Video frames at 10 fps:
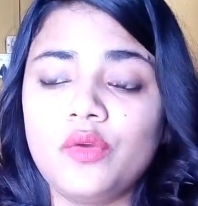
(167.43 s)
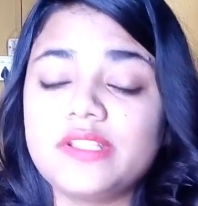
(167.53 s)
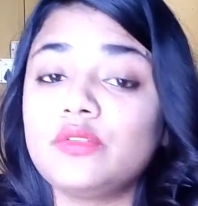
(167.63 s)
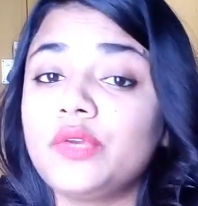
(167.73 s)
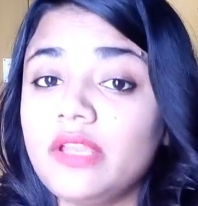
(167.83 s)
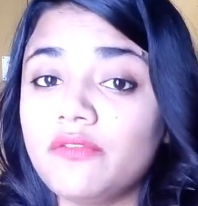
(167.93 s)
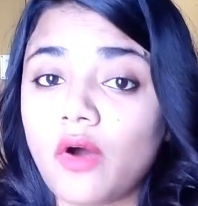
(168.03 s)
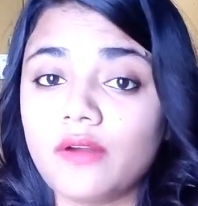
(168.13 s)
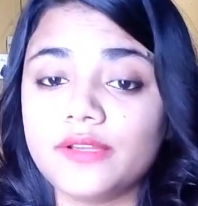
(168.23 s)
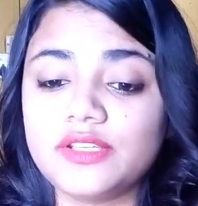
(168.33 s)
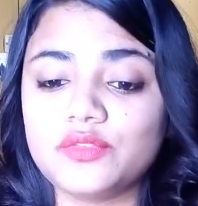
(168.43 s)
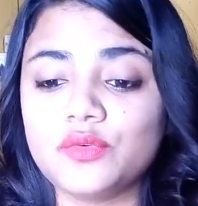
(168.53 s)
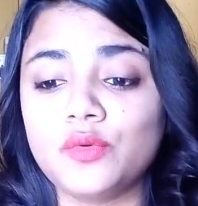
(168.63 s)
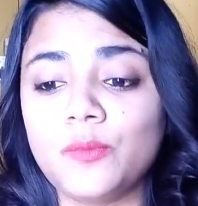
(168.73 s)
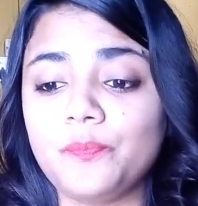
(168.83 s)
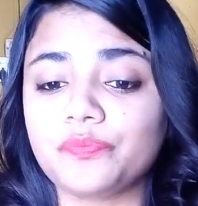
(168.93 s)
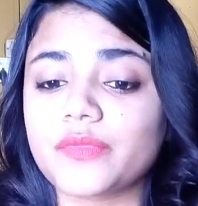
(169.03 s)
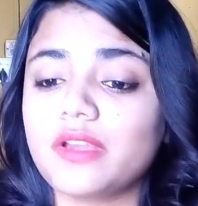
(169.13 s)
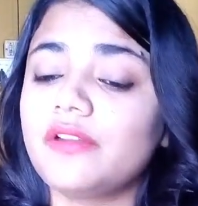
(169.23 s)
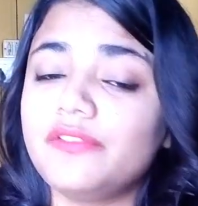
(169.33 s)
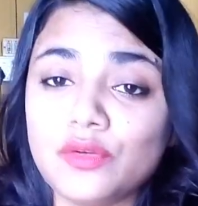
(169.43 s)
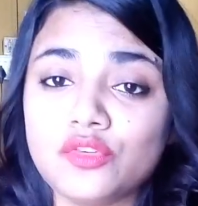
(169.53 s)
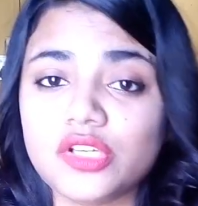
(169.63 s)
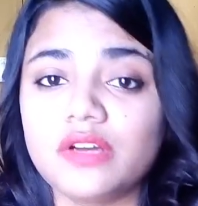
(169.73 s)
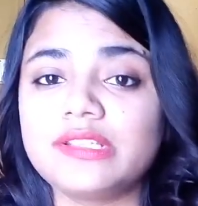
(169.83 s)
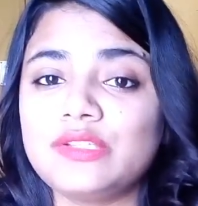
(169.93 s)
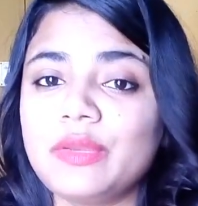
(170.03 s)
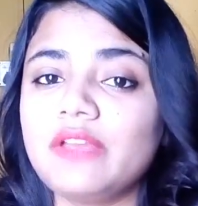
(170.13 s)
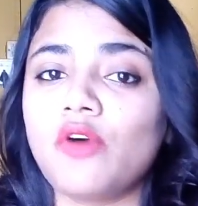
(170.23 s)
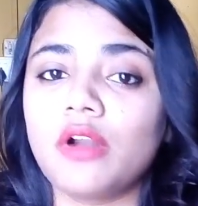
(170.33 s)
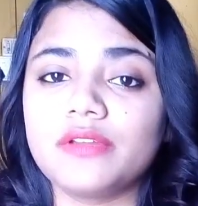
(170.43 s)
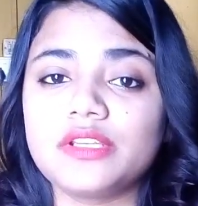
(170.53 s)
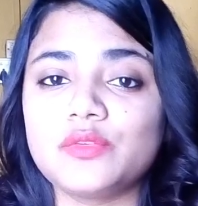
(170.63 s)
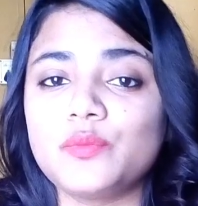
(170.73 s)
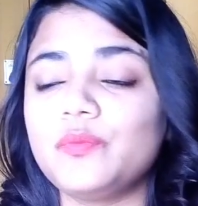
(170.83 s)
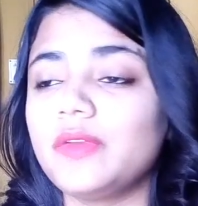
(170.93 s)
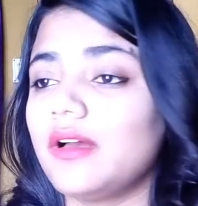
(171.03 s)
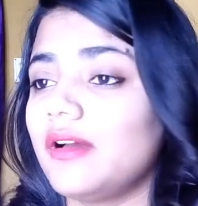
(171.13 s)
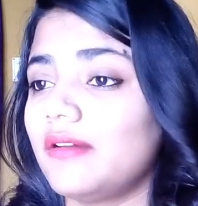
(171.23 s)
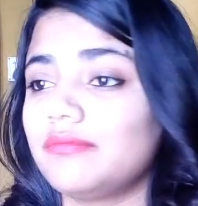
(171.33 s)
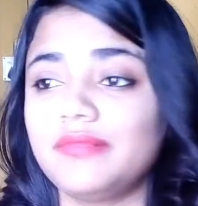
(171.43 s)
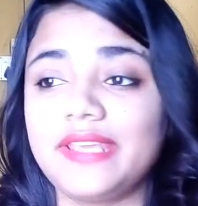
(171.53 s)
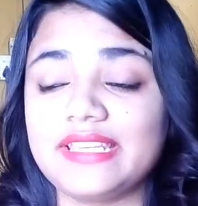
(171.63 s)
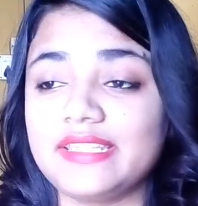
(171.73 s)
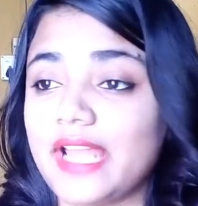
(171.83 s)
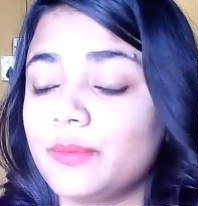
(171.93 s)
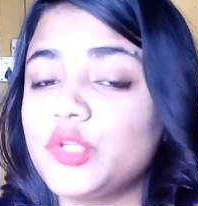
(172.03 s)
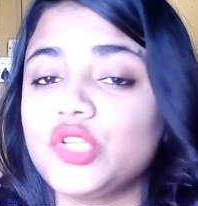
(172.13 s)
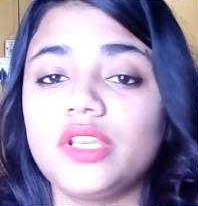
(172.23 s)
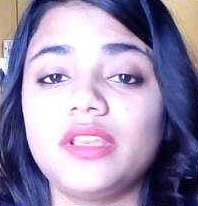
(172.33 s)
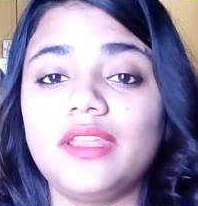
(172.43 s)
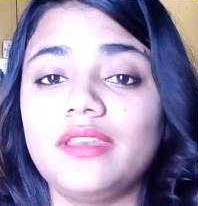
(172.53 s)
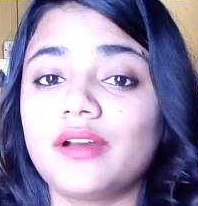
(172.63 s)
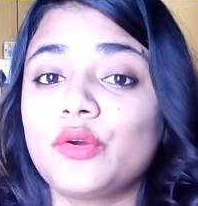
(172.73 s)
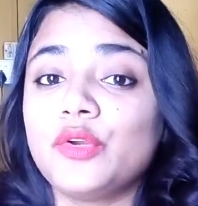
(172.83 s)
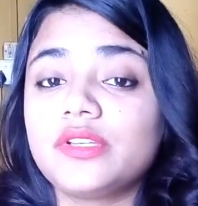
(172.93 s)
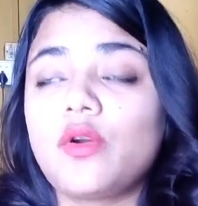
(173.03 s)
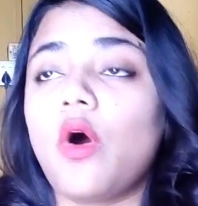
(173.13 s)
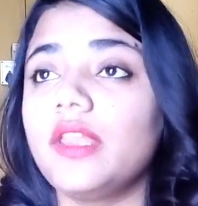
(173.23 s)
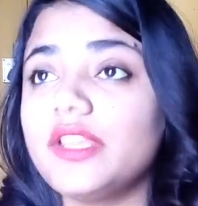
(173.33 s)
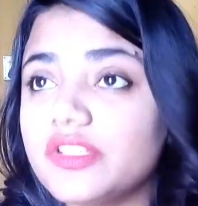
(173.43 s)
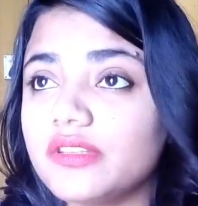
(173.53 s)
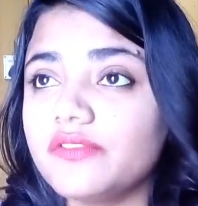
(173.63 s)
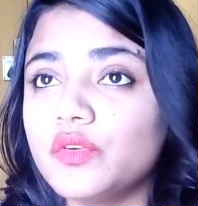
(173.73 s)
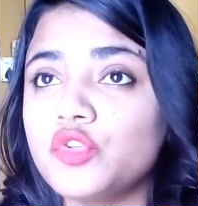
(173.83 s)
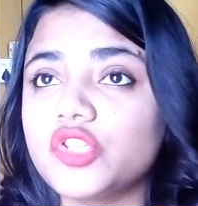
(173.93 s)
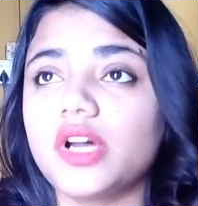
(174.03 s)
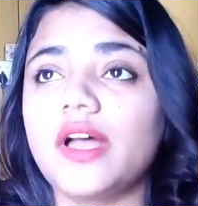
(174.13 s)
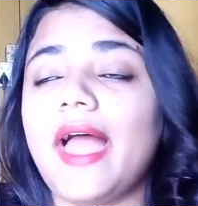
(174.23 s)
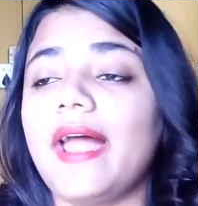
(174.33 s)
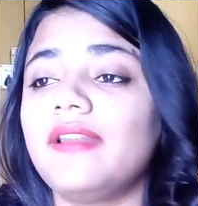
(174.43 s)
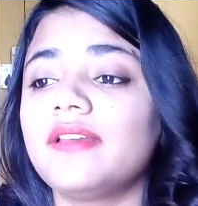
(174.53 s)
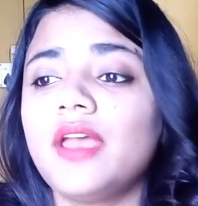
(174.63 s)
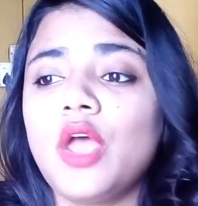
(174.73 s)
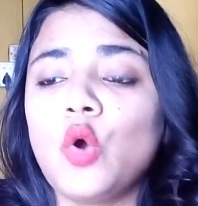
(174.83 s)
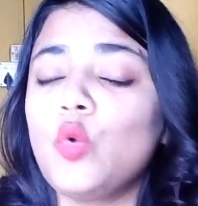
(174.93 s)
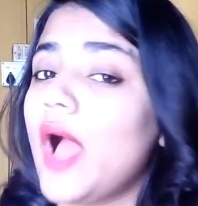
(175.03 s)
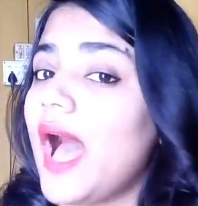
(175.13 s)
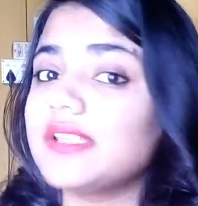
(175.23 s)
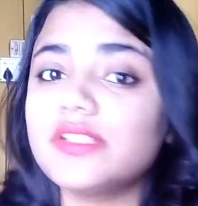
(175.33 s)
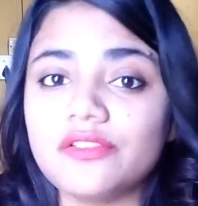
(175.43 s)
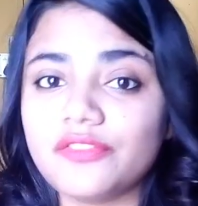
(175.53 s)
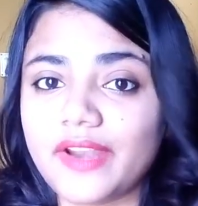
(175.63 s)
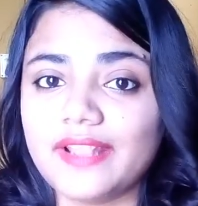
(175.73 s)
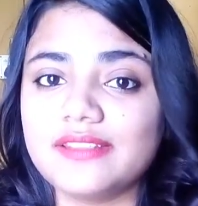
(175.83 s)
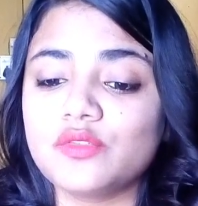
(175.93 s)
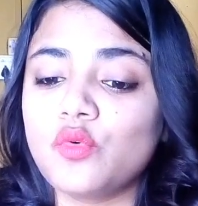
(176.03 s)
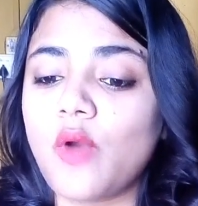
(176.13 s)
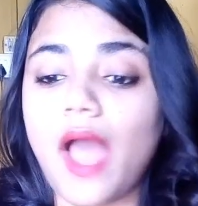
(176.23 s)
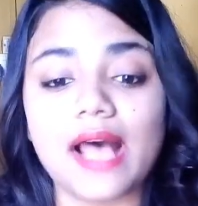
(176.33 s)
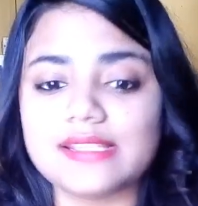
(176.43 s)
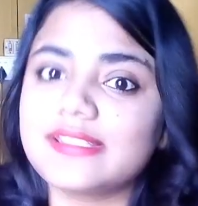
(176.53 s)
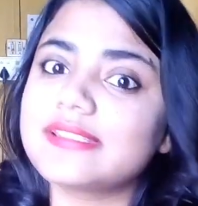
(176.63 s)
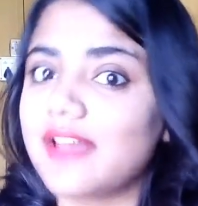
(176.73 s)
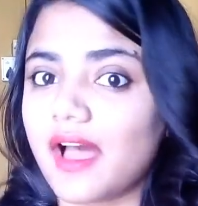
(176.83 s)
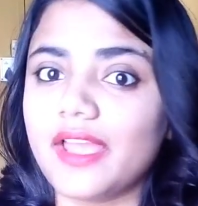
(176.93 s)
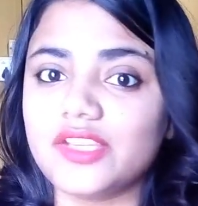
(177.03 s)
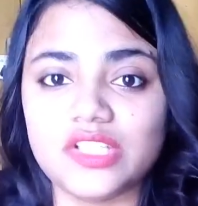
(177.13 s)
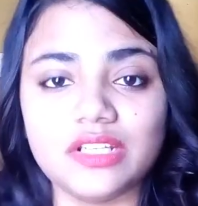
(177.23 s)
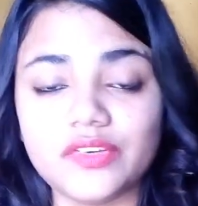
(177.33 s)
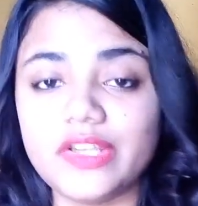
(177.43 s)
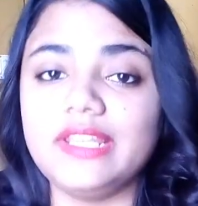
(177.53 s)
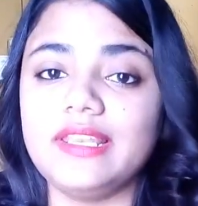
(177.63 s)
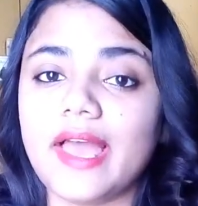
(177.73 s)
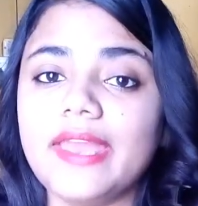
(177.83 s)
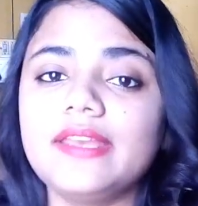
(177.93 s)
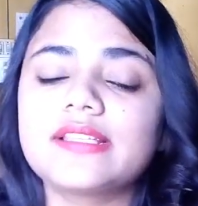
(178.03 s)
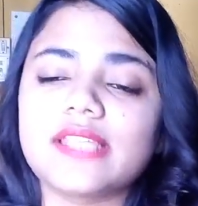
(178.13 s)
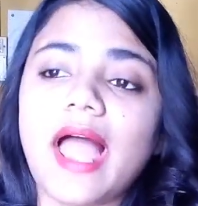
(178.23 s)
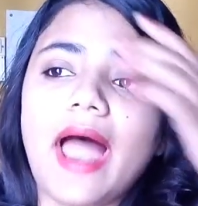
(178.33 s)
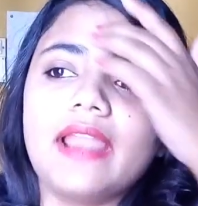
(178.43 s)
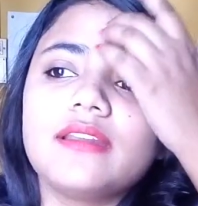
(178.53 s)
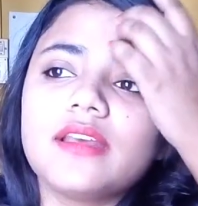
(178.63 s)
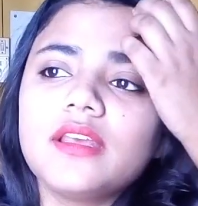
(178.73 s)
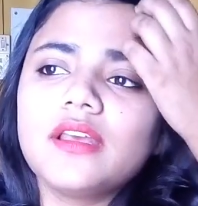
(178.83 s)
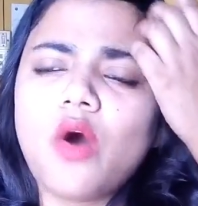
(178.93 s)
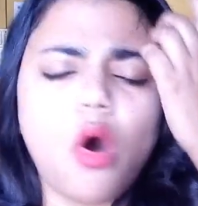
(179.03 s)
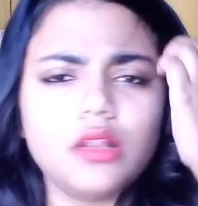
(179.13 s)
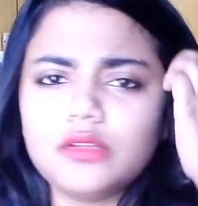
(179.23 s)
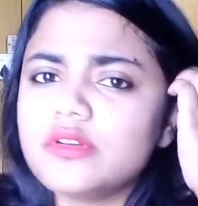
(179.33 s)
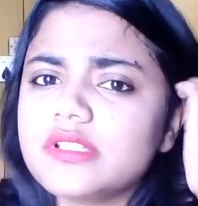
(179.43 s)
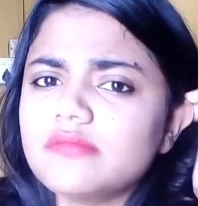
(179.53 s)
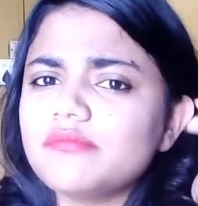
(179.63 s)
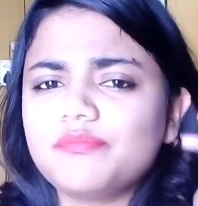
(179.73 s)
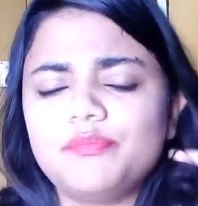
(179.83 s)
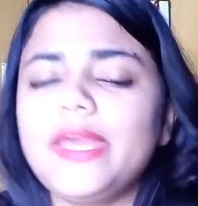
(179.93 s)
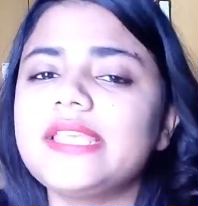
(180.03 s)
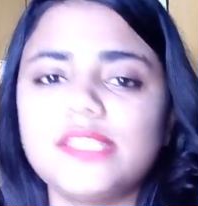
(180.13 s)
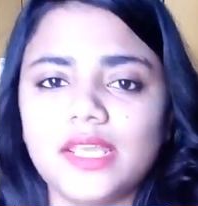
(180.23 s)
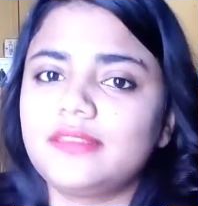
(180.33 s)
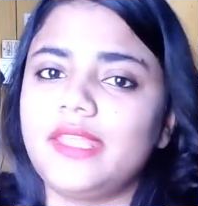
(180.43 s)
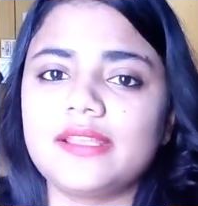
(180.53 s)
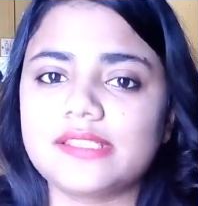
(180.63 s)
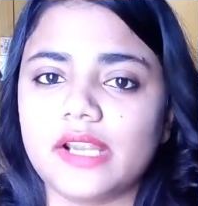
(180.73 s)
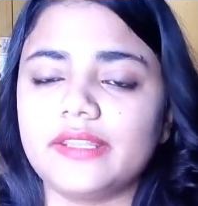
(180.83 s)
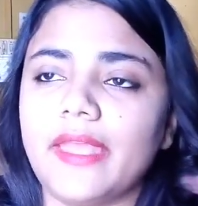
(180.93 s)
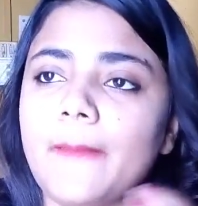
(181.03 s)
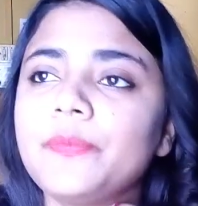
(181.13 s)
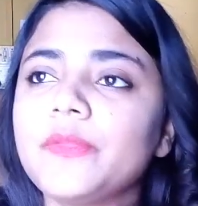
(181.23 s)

is looking forward to her future, who is looking forward to get an admission in a good college in the future, and who has her friends, who has this guy she really likes, and all those basic things are there.